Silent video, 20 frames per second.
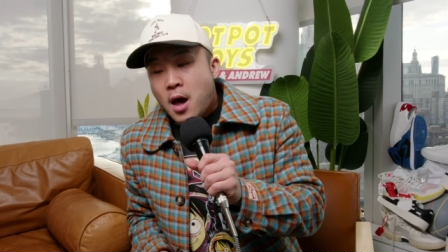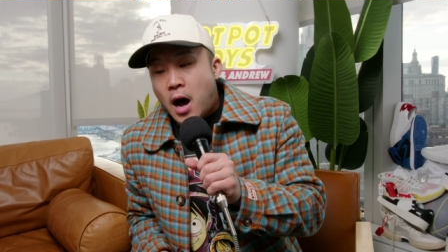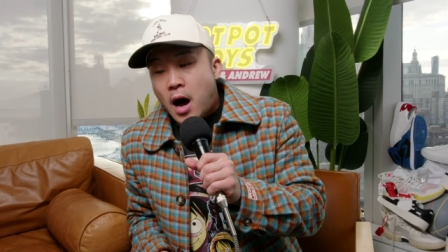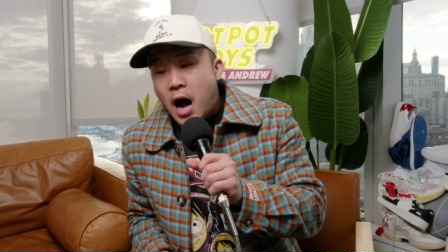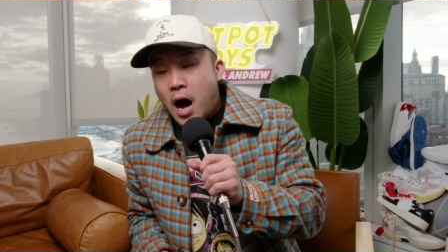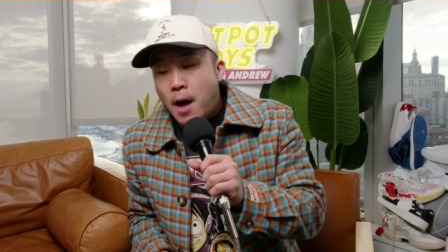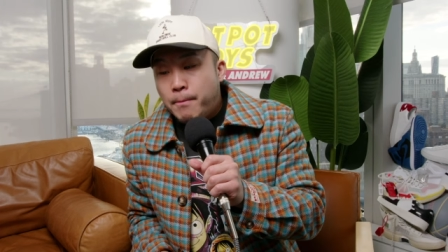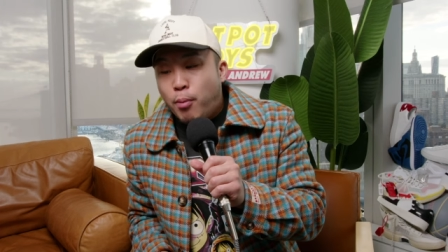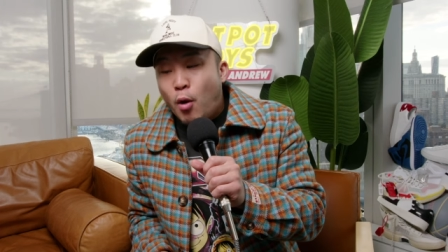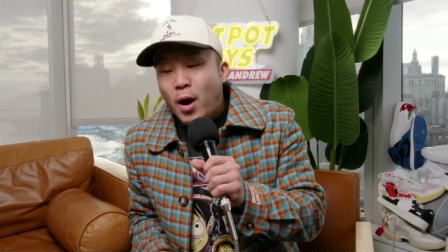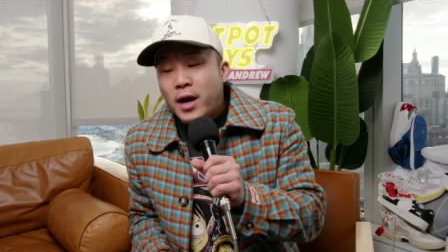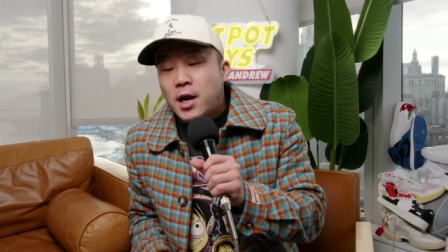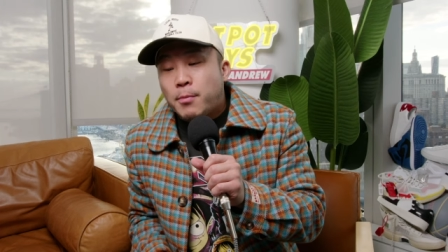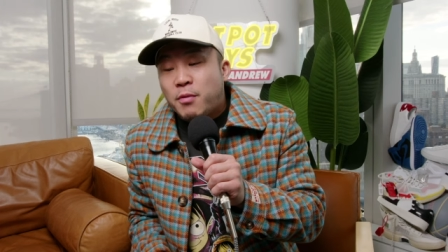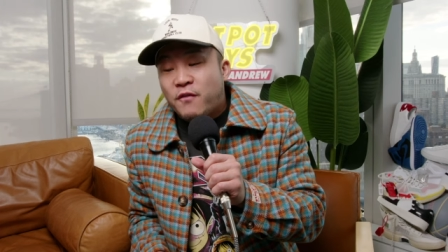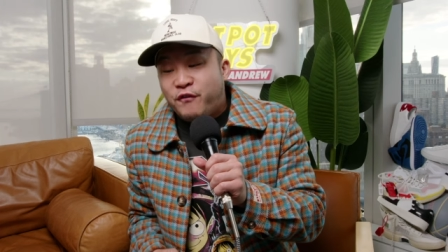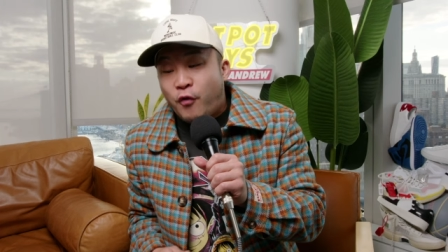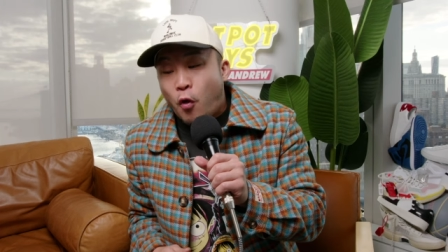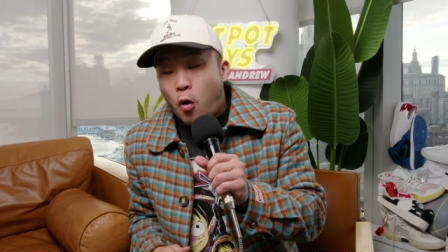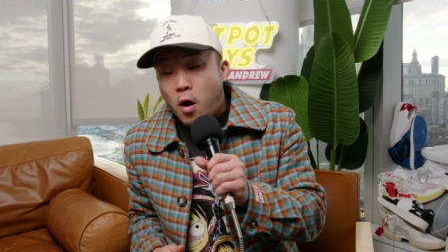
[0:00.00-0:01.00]
Point number
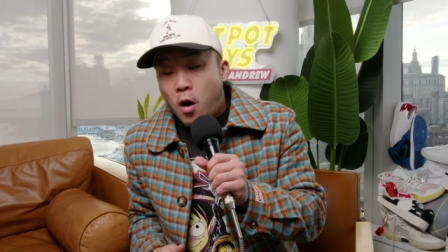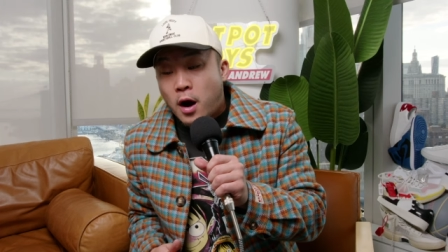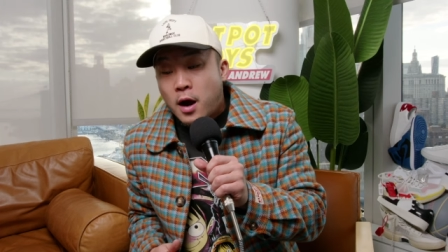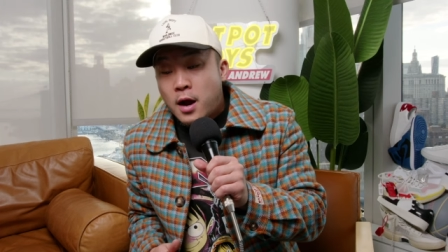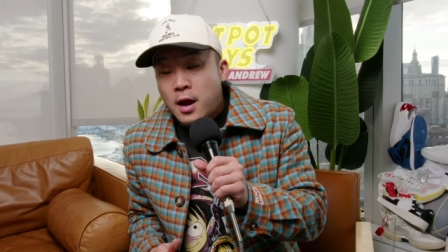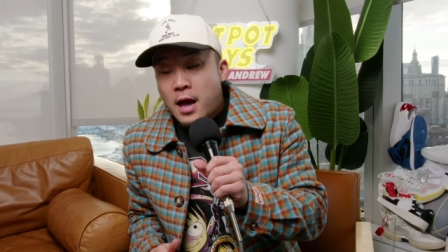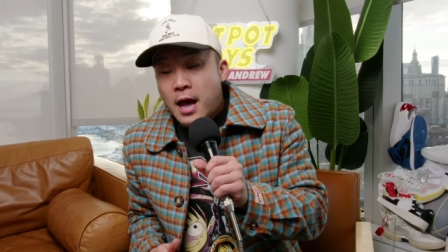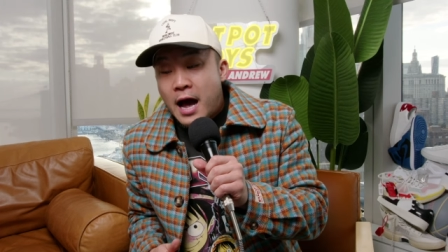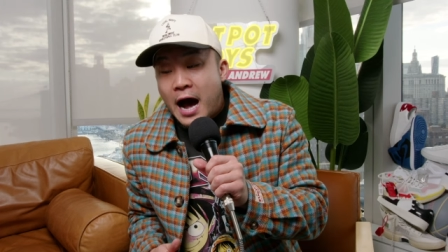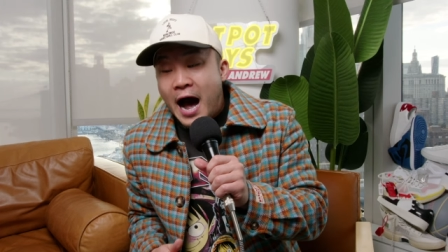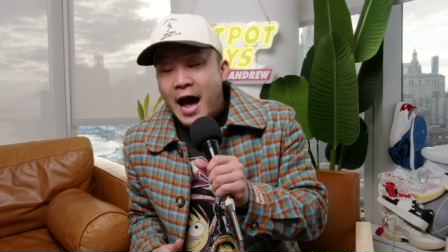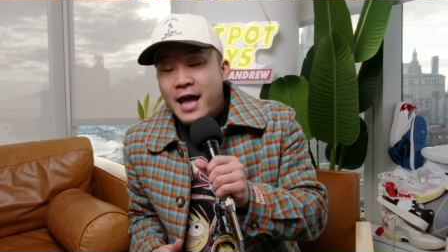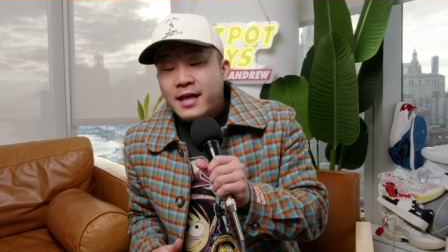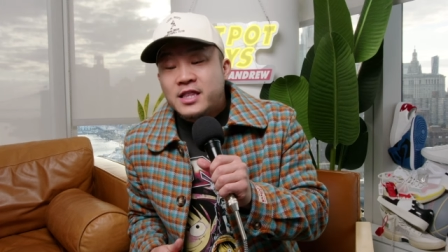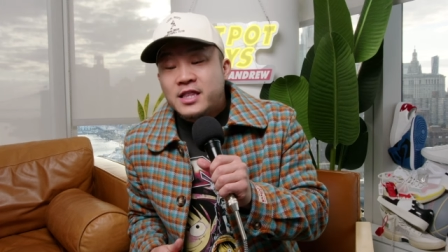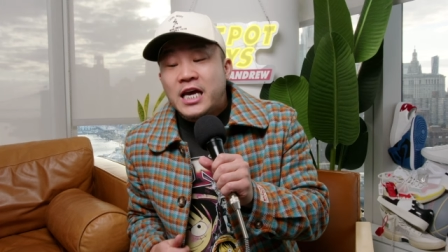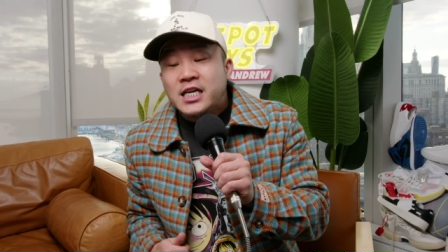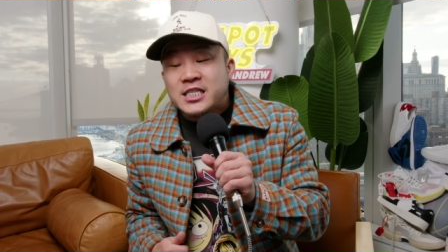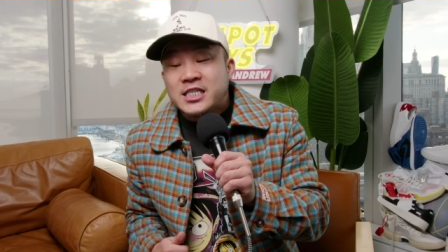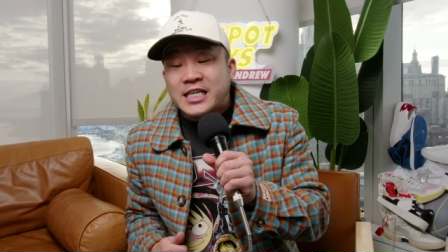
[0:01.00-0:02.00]
four,
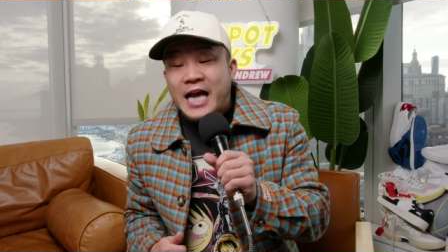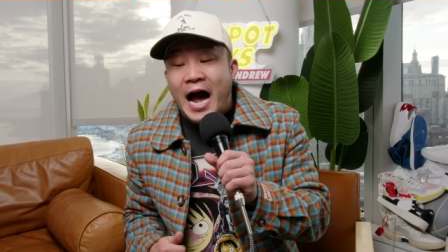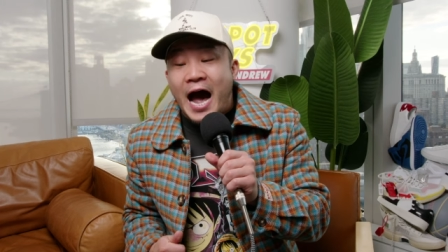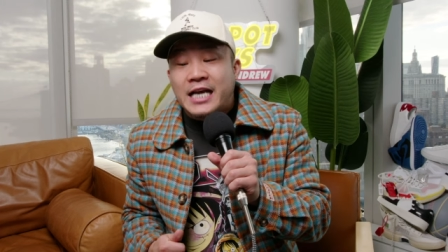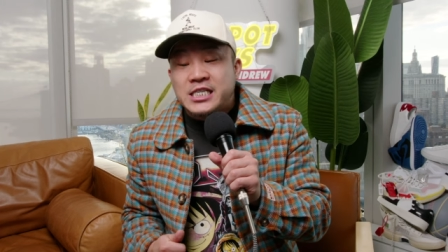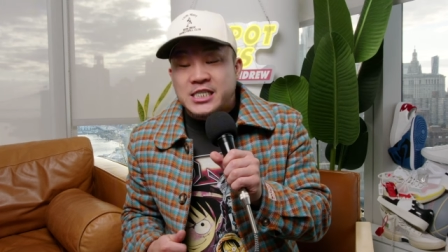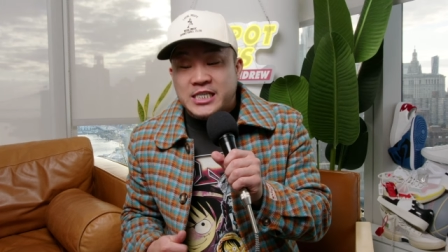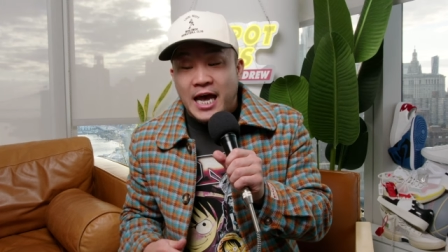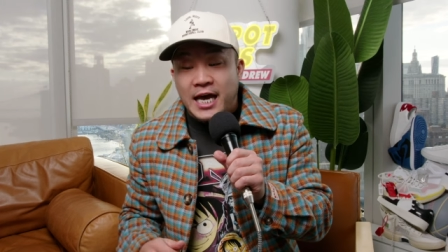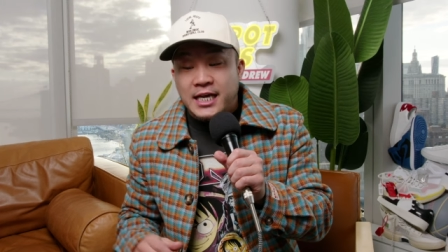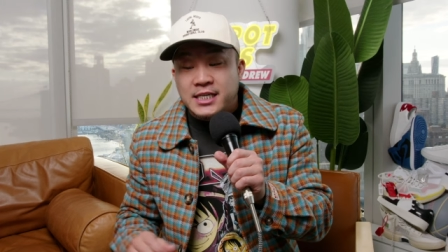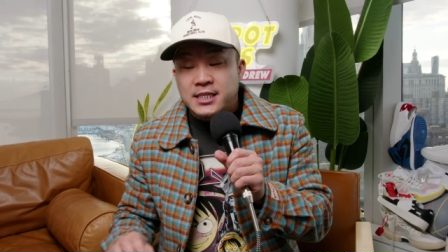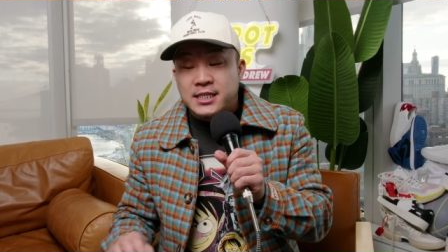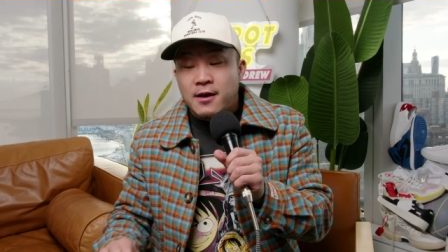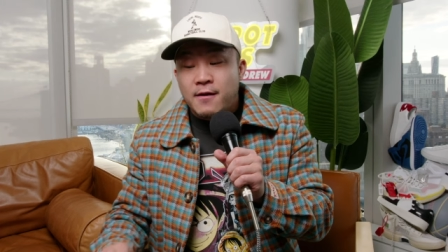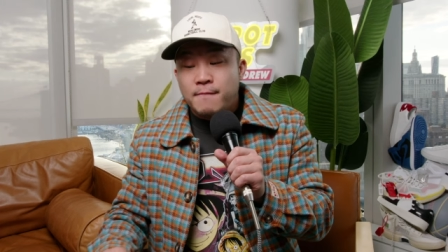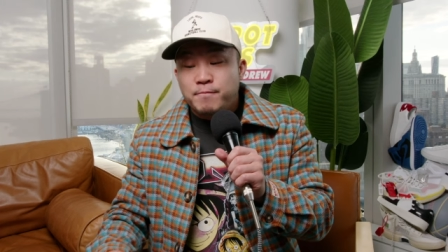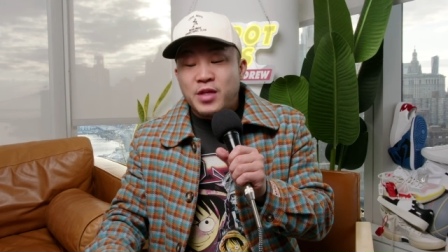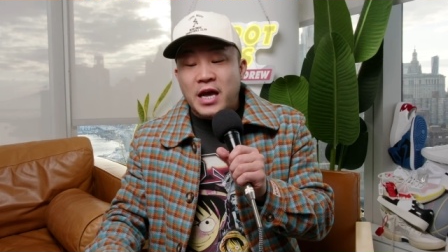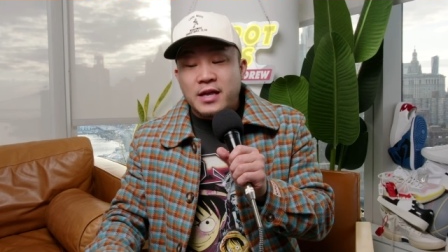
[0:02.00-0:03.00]
this guy says
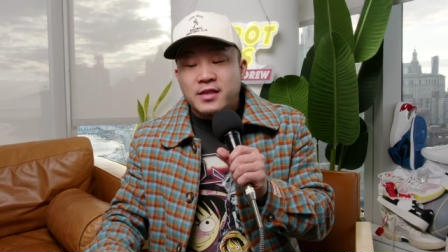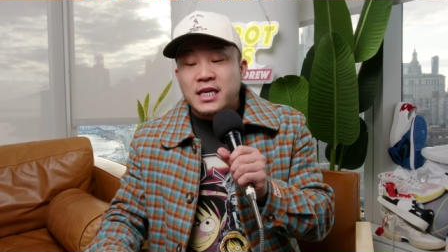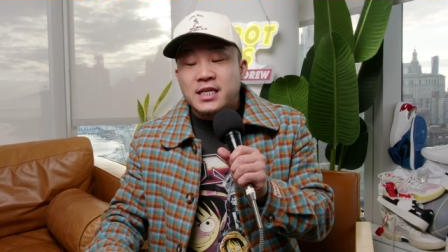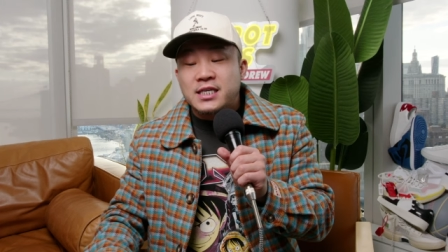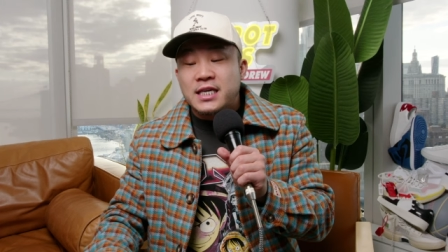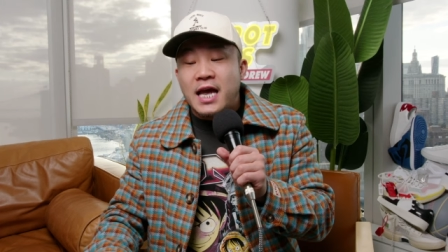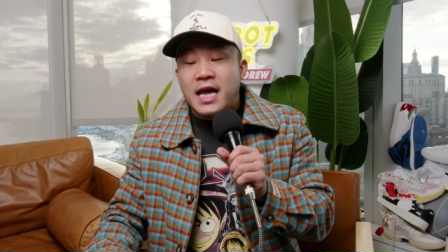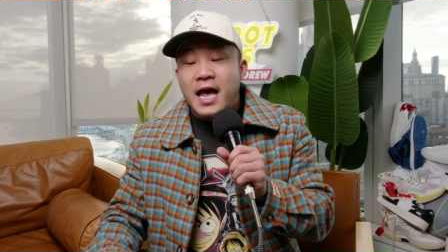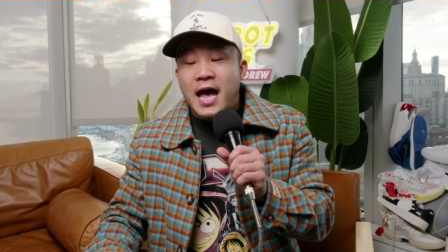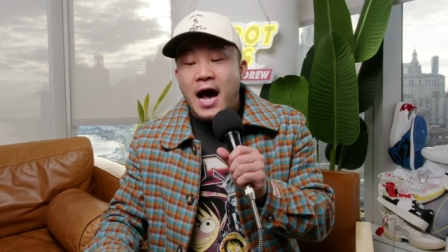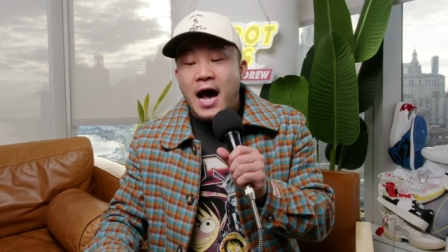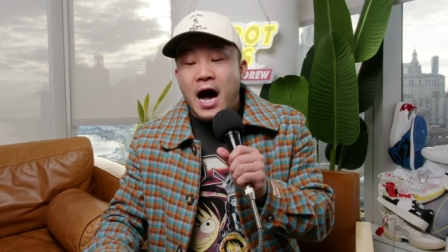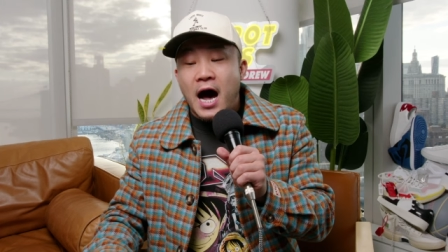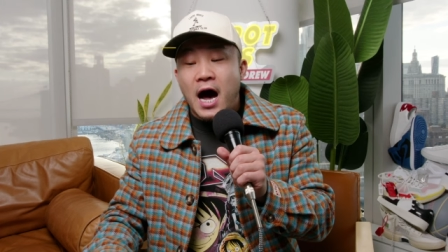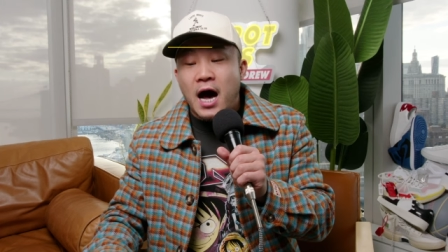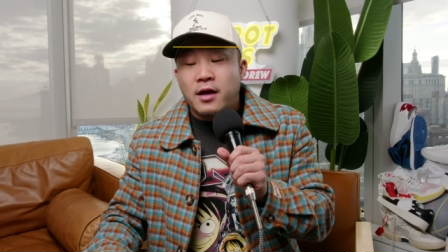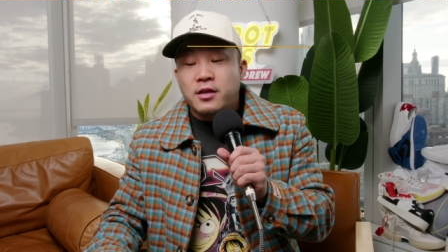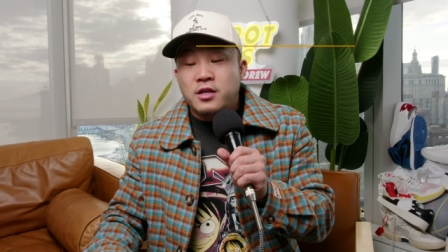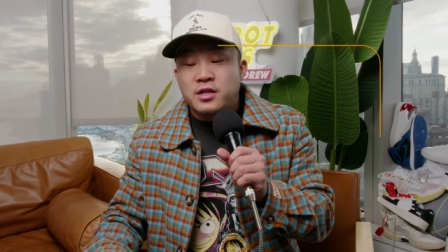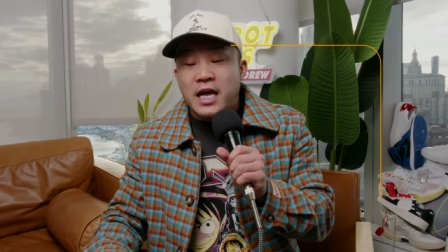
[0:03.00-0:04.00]
that
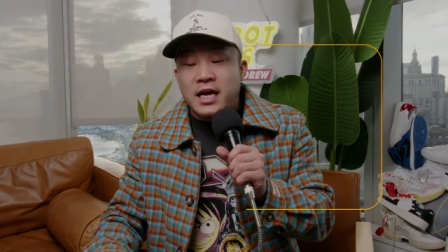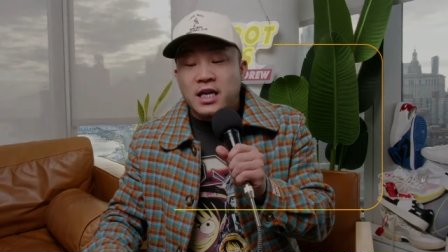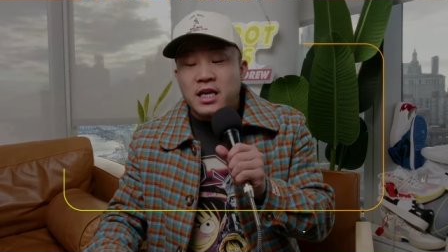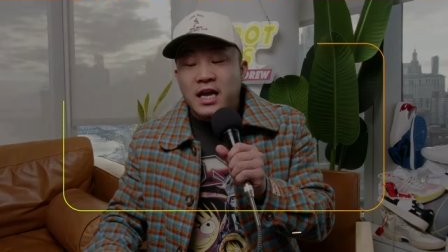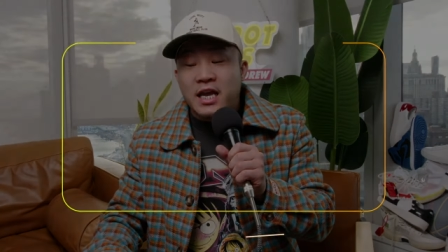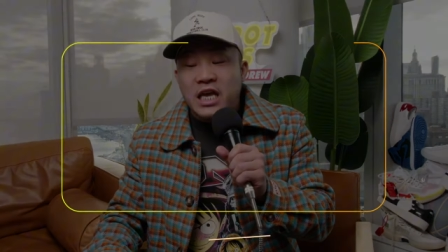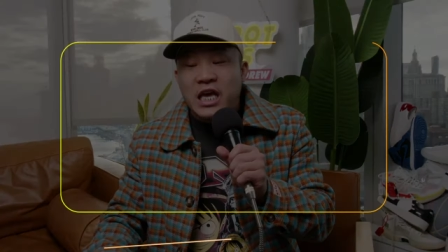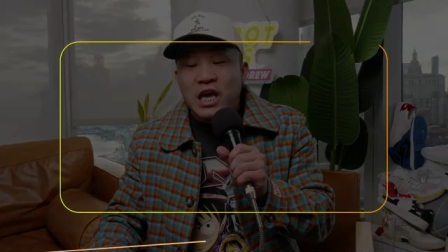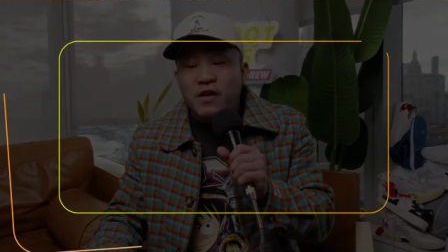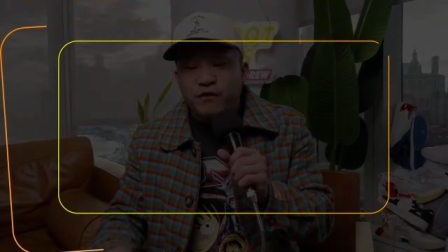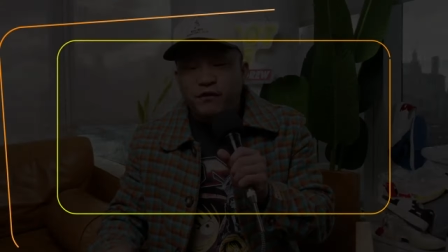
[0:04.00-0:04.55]
he